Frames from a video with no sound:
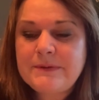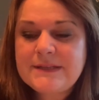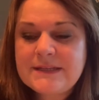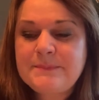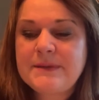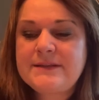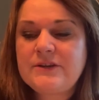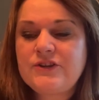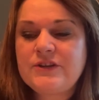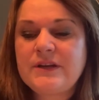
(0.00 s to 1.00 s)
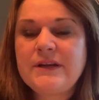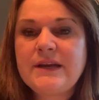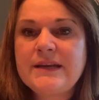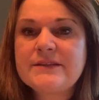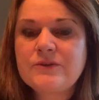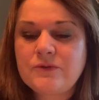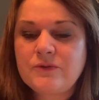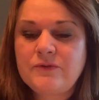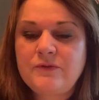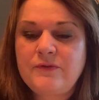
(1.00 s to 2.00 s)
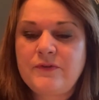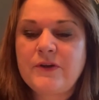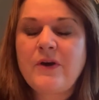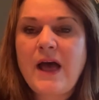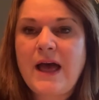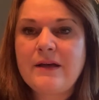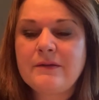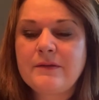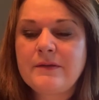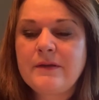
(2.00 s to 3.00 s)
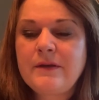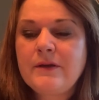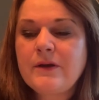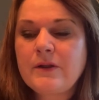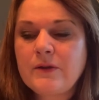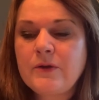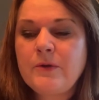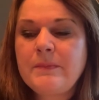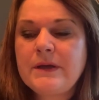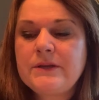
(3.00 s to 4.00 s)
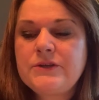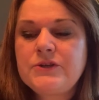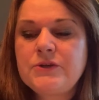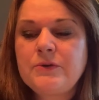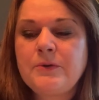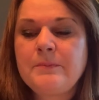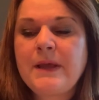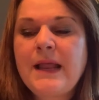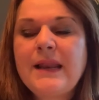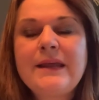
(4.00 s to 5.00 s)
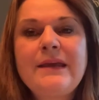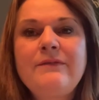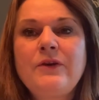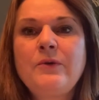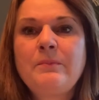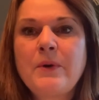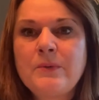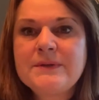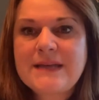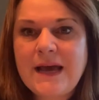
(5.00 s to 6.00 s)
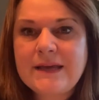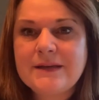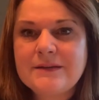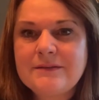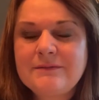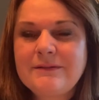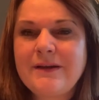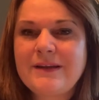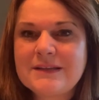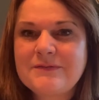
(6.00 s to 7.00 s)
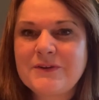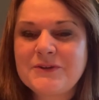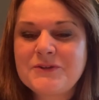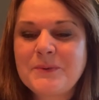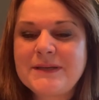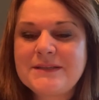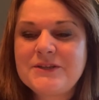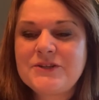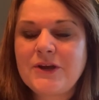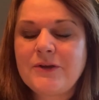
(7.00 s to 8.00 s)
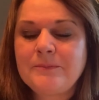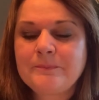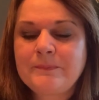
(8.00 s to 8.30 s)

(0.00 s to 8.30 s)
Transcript: disposition is good for your health. Gloom and doom leave you bone tired. Now that's verse 22.